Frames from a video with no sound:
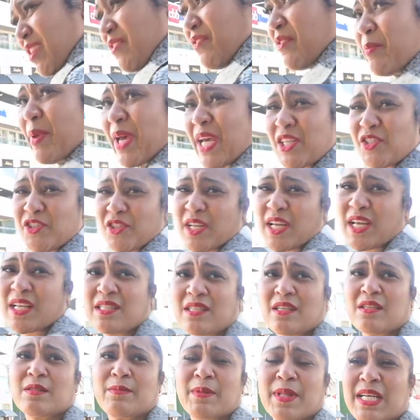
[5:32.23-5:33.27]
even patronize
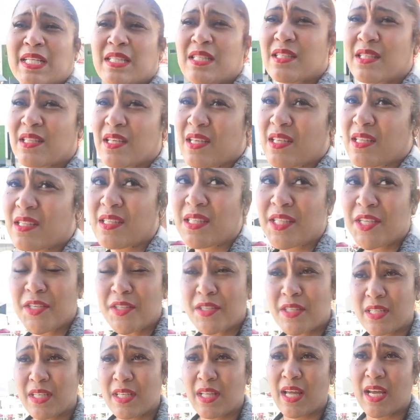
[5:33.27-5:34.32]
those places because
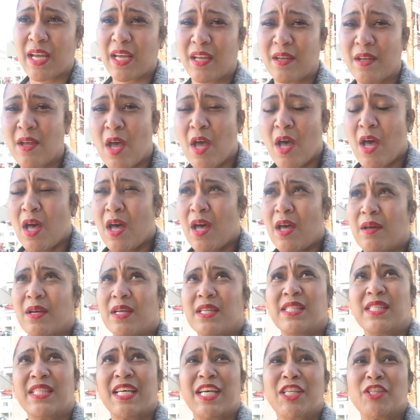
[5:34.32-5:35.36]
seriously, like
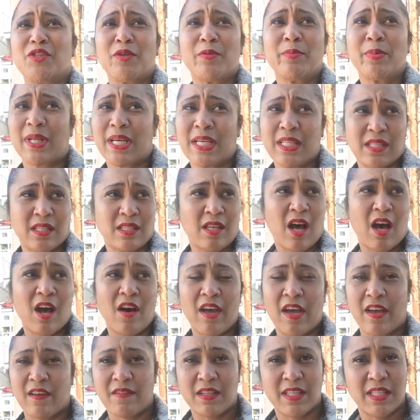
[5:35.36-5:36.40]
accessory places all
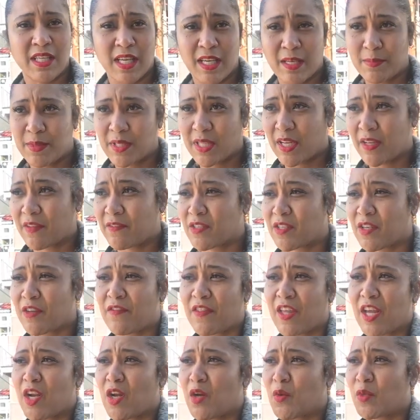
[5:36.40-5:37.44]
have the same stuff. So if
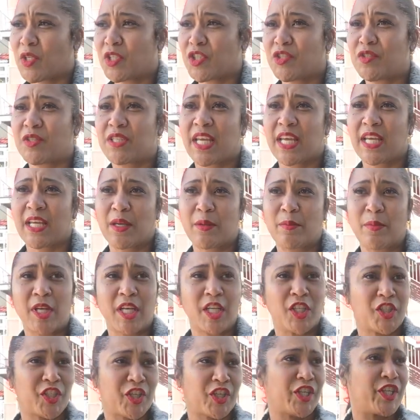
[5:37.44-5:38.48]
they don't want you taking
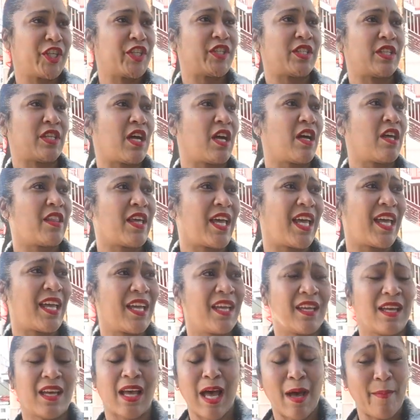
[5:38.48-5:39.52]
pictures and all
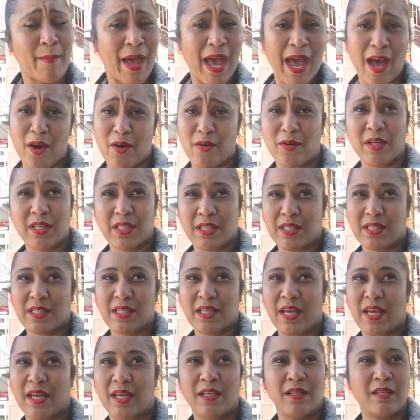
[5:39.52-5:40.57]
that, I'm out because it's
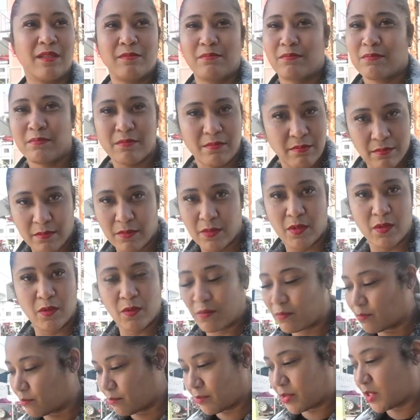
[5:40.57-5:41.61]
like,
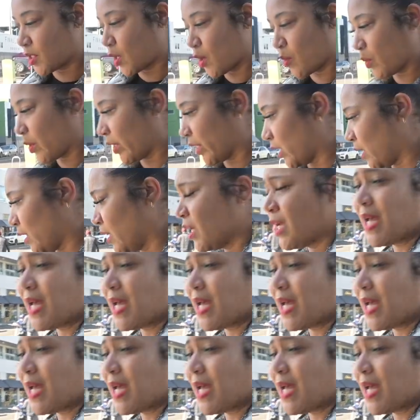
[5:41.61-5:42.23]
so what?